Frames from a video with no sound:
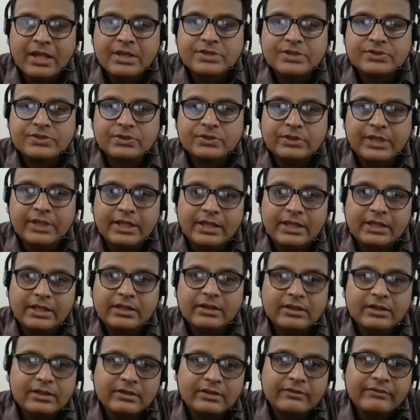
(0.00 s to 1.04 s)
So
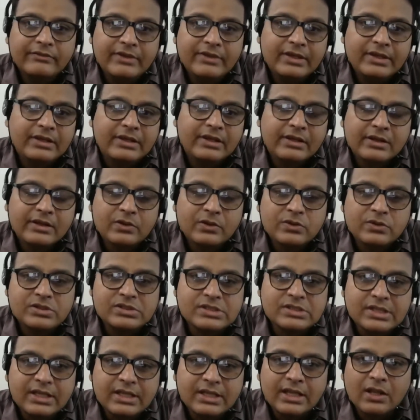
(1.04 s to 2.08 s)
then we could
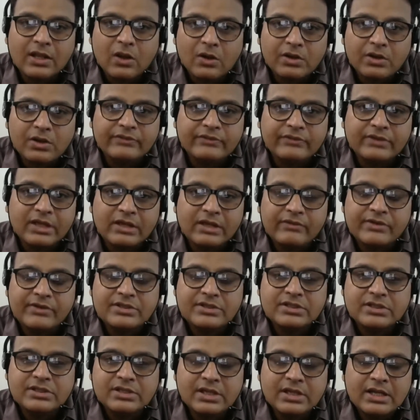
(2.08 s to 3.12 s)
see a lot of
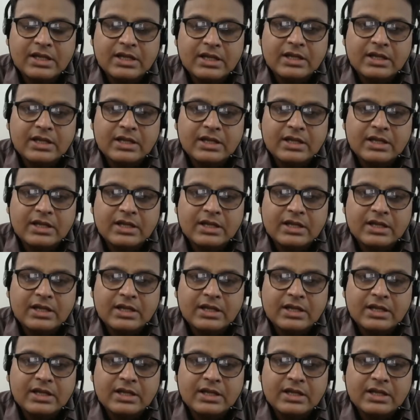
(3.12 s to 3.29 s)
television,